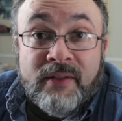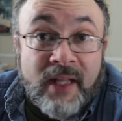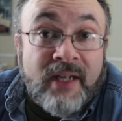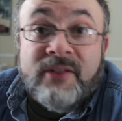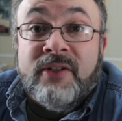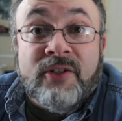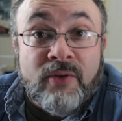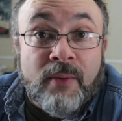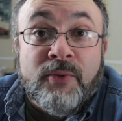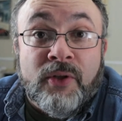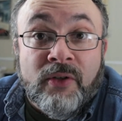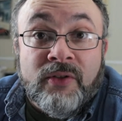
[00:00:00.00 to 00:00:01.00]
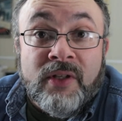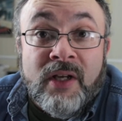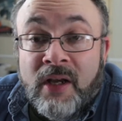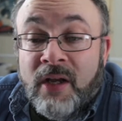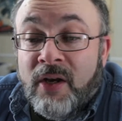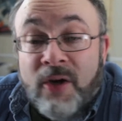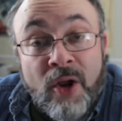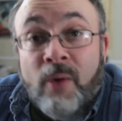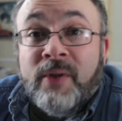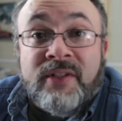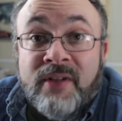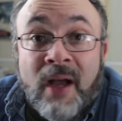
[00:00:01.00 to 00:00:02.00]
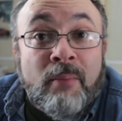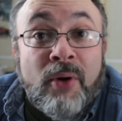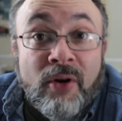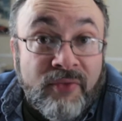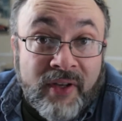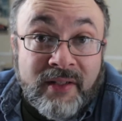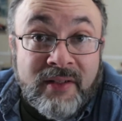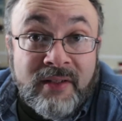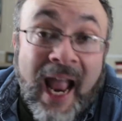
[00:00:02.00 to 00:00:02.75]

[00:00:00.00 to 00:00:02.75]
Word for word: that is the Scriptures. No, it's not perfect.